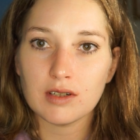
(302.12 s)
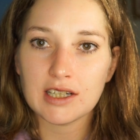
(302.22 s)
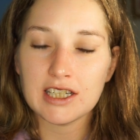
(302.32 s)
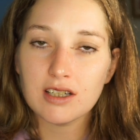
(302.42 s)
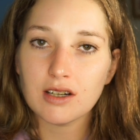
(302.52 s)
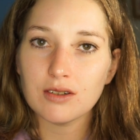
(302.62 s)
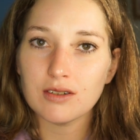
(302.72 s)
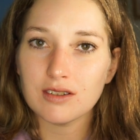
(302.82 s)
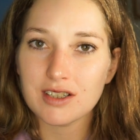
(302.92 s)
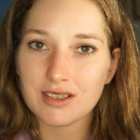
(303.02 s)

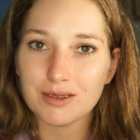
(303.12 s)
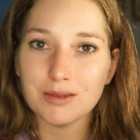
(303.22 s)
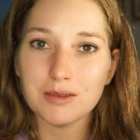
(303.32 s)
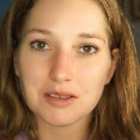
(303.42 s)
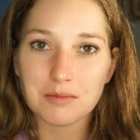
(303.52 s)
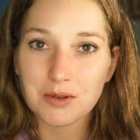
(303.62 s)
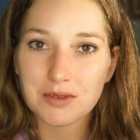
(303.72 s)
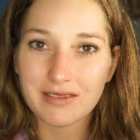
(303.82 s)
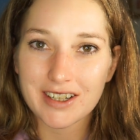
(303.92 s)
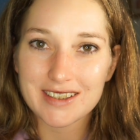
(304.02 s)
ego is always
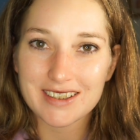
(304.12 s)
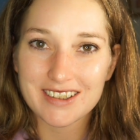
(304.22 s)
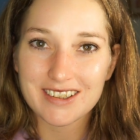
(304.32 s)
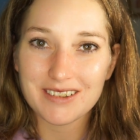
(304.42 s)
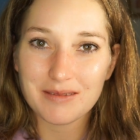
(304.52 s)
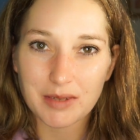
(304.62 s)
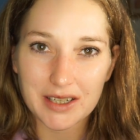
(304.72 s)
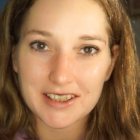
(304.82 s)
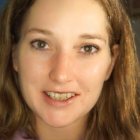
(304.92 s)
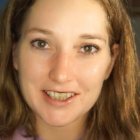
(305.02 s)
motivated
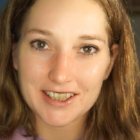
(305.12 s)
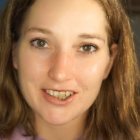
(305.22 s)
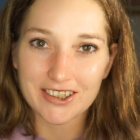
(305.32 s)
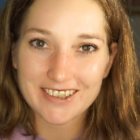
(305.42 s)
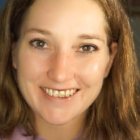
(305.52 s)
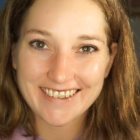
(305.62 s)
by ego.